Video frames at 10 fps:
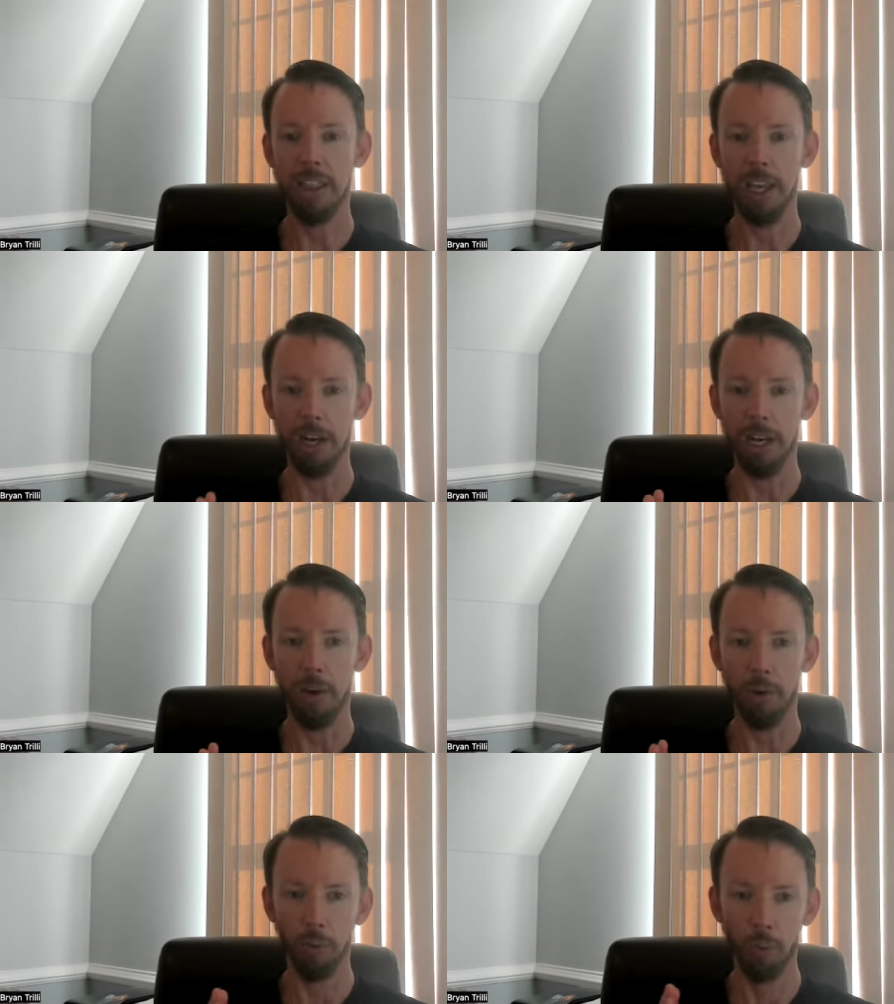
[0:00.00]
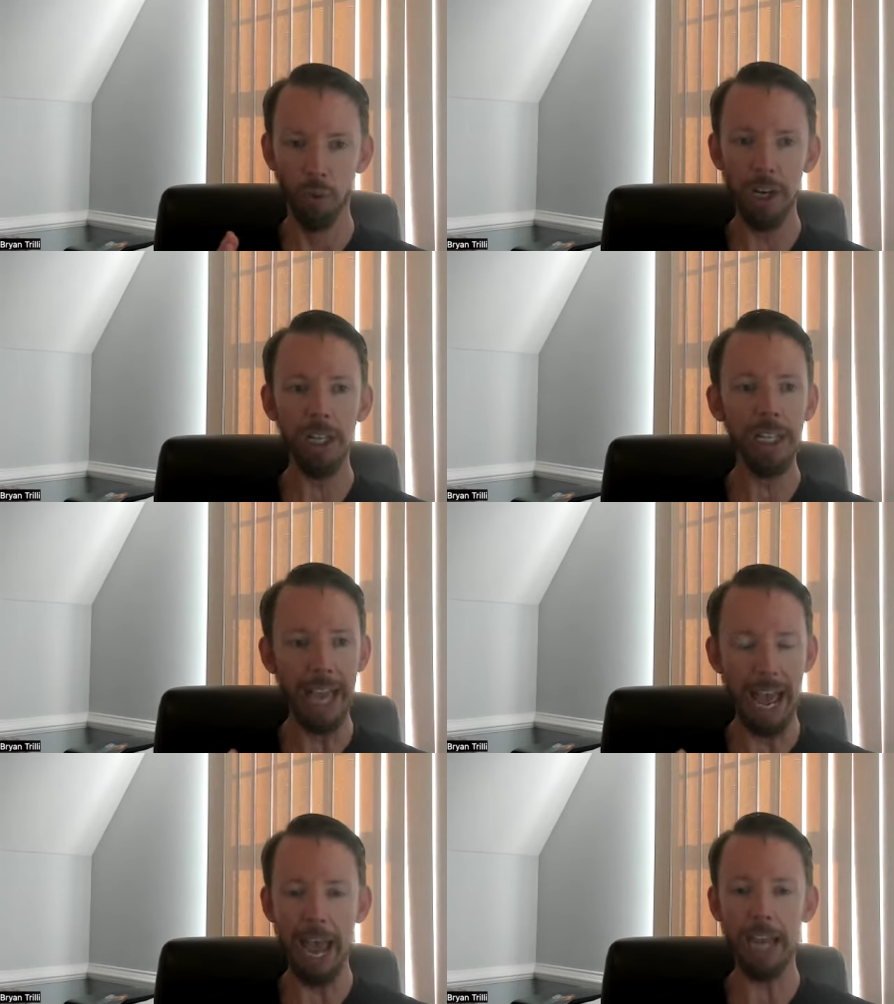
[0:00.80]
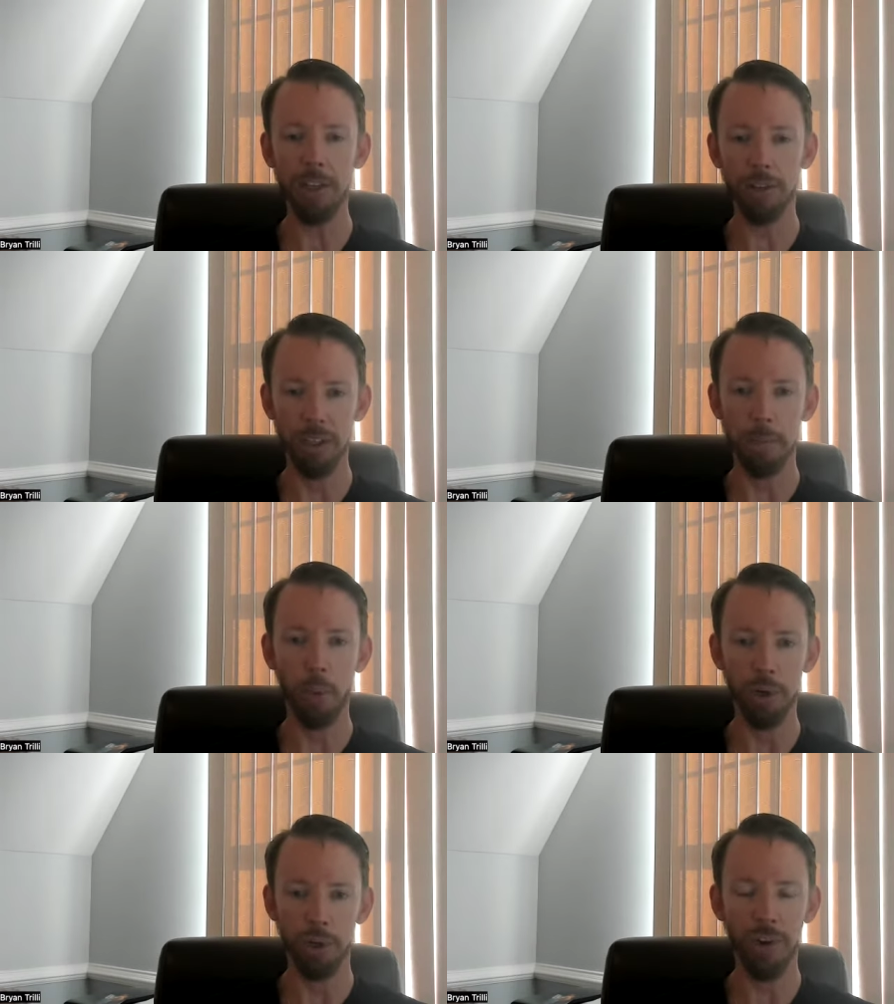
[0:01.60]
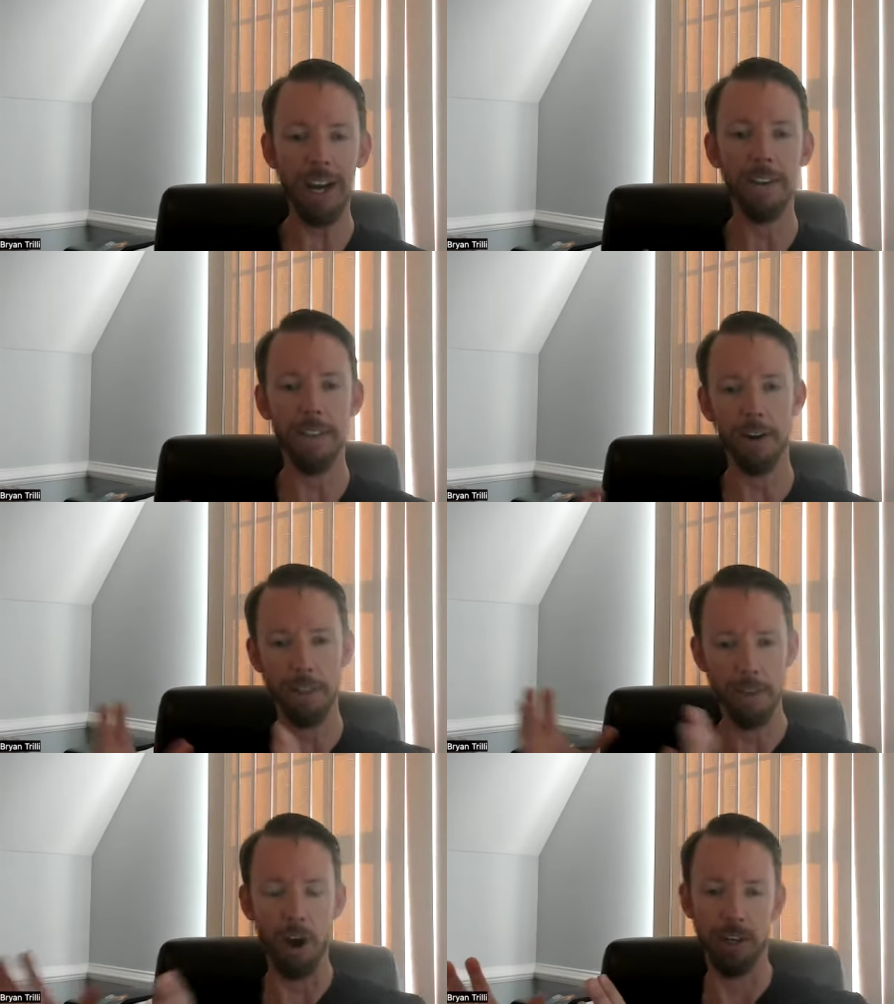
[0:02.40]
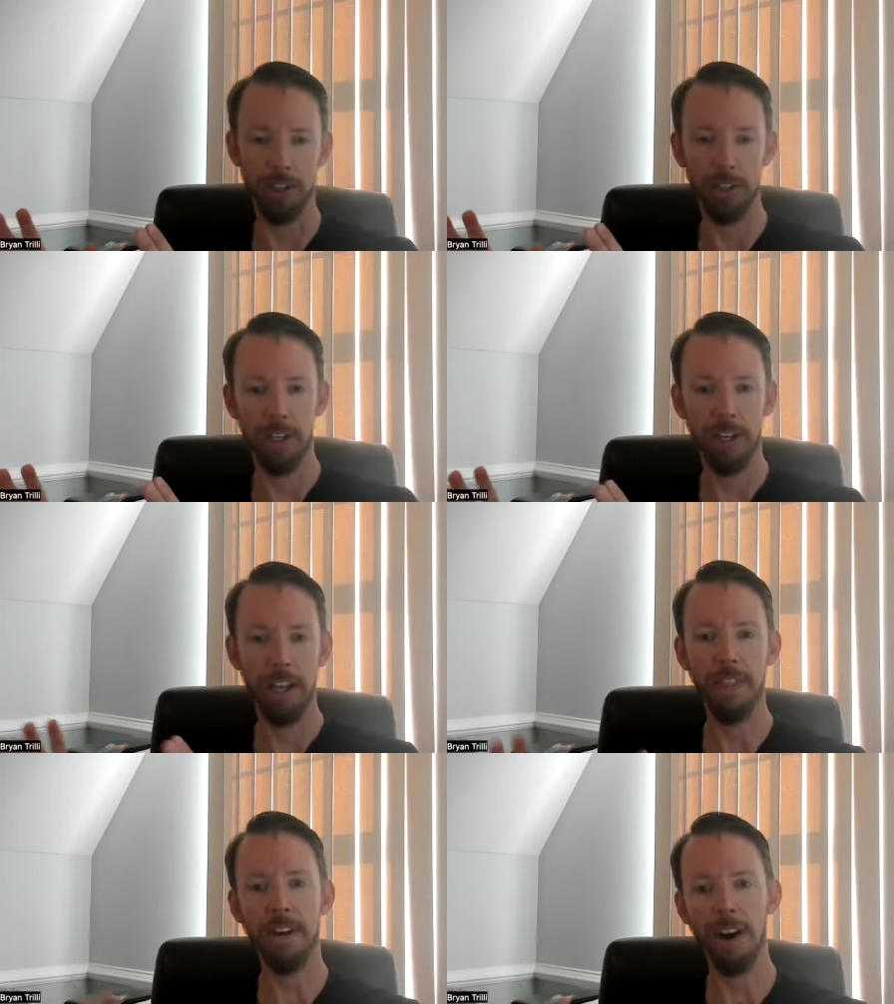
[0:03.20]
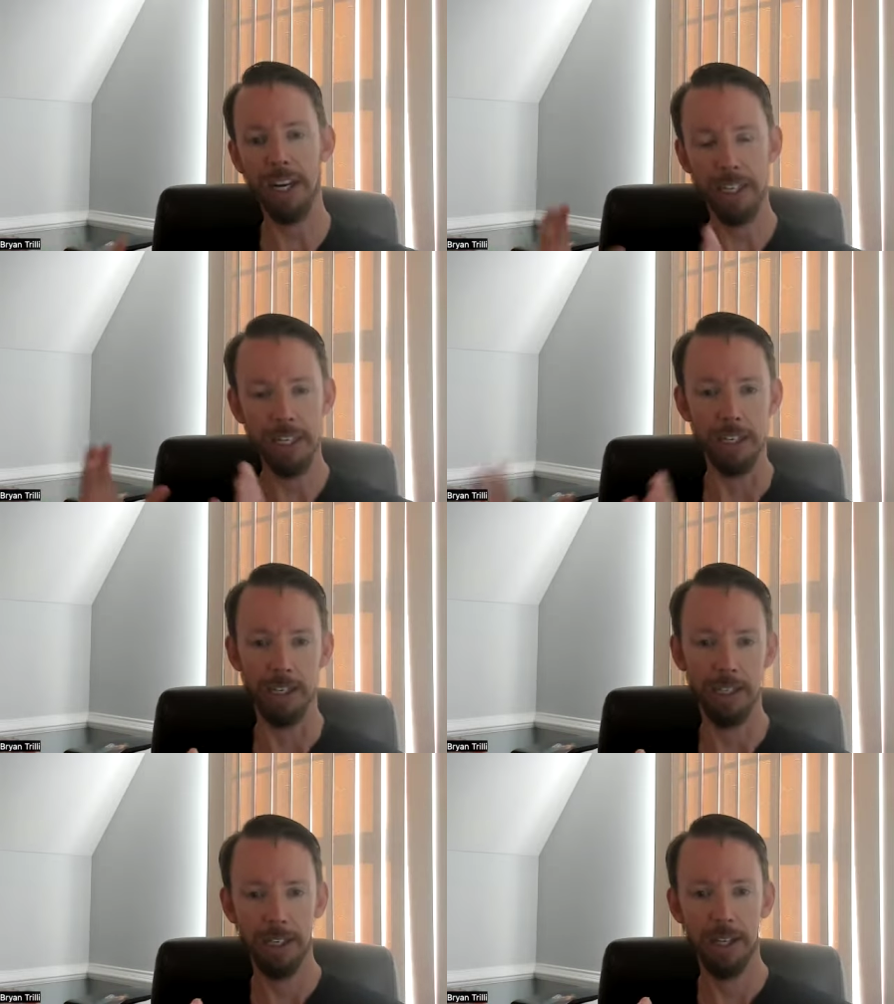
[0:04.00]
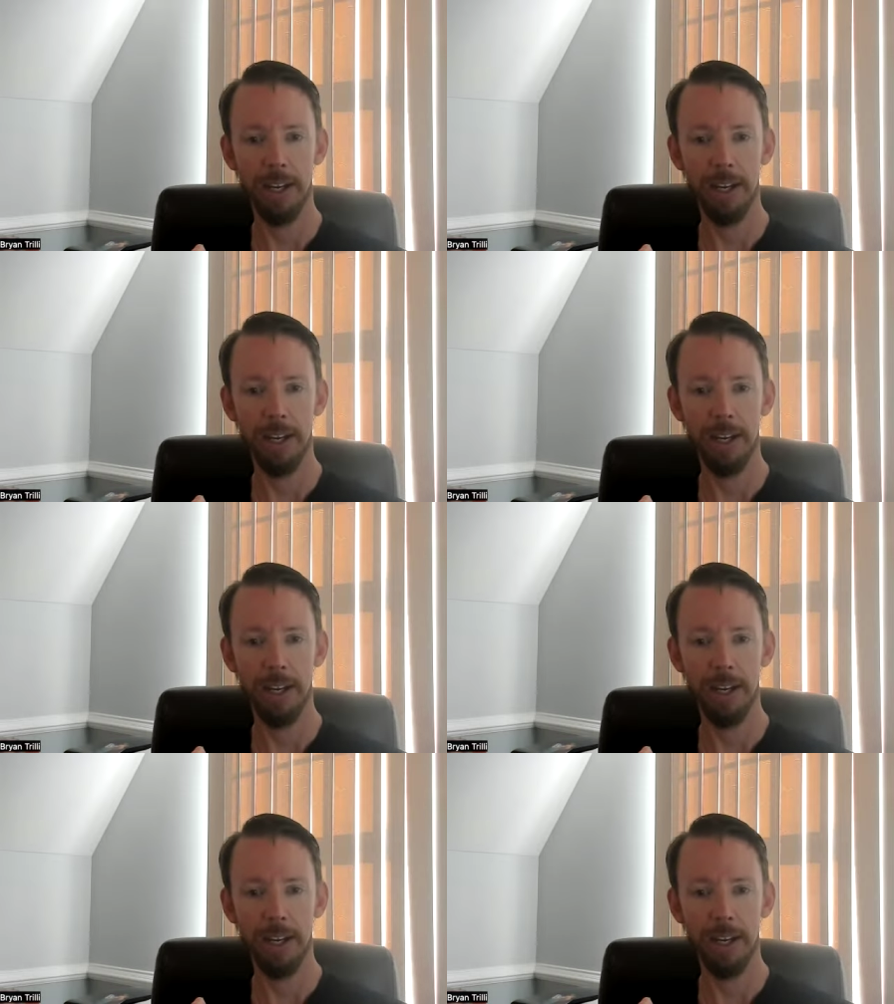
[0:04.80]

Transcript: that really accurately portrayed their thoughts and their ideas.